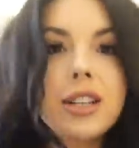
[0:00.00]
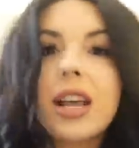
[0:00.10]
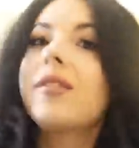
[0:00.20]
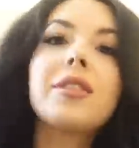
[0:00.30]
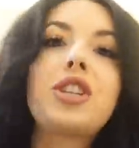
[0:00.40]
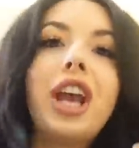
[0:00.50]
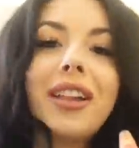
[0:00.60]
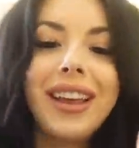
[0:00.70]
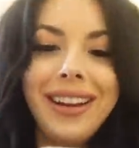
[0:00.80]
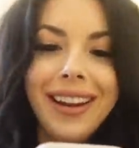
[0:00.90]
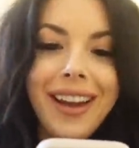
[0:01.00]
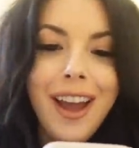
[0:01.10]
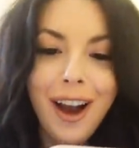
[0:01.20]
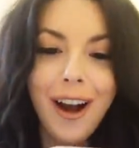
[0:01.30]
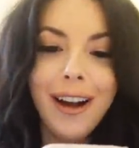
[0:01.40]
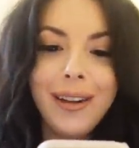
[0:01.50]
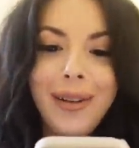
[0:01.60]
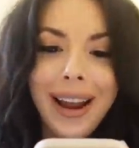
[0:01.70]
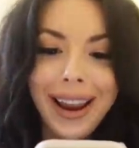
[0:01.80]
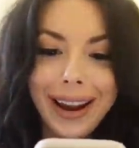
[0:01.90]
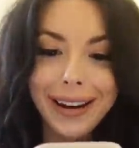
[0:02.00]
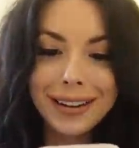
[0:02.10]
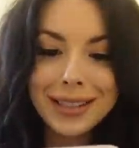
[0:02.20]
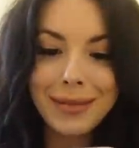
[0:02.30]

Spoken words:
just have you chilling on my hair. It's